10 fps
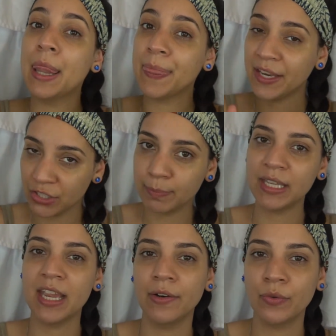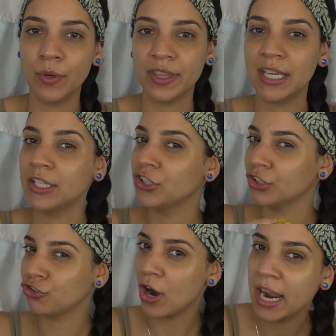then just be careful with it.
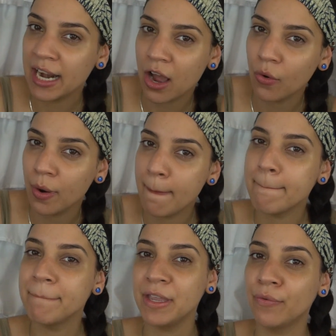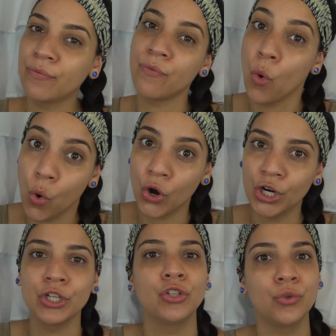Just try it out before
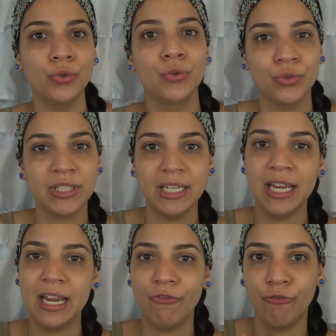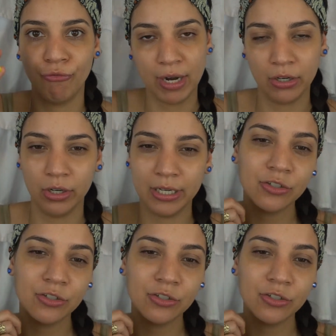you use it regularly.